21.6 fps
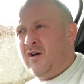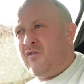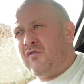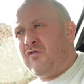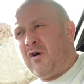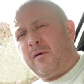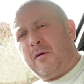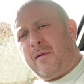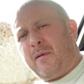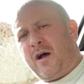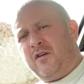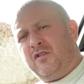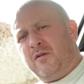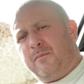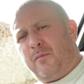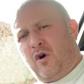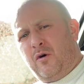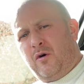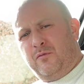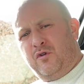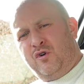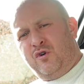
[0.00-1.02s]
Rubber mat on the
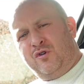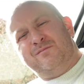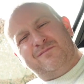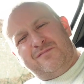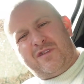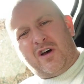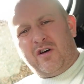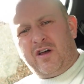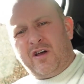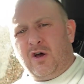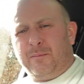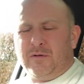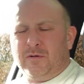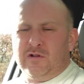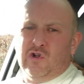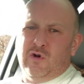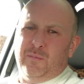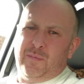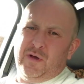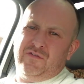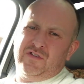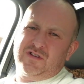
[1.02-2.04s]
bottom though, that'll help a
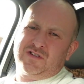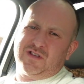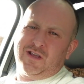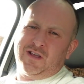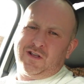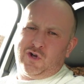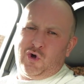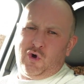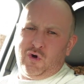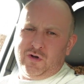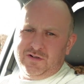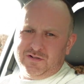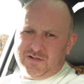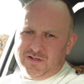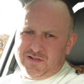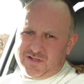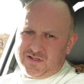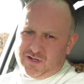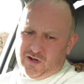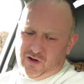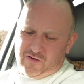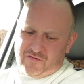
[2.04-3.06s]
little bit if it's like coins and
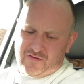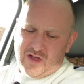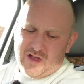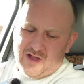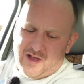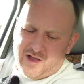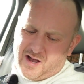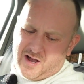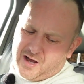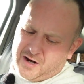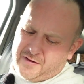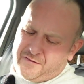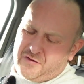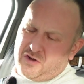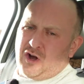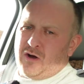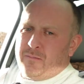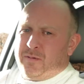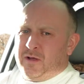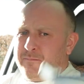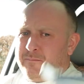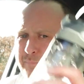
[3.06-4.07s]
stuff. And if you've got
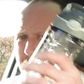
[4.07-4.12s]
a big